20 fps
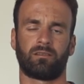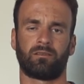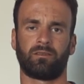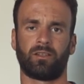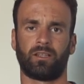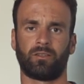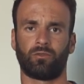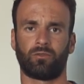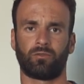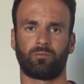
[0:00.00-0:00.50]

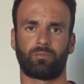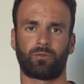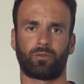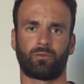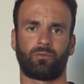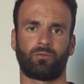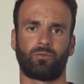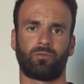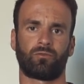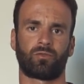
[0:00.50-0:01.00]
they don't
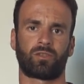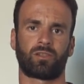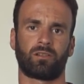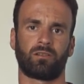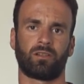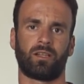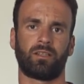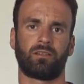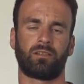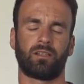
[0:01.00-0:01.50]
produce
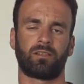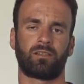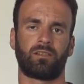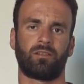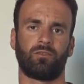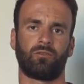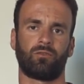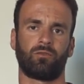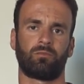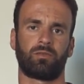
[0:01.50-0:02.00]

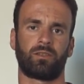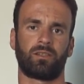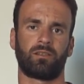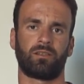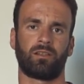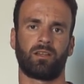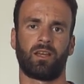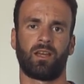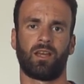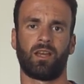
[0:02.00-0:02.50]
latex
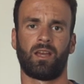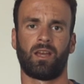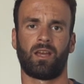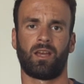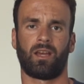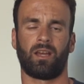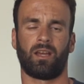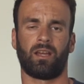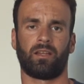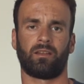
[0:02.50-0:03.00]
tubes,
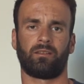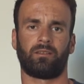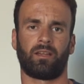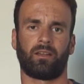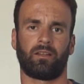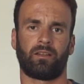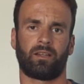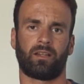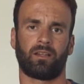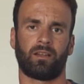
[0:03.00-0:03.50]
and they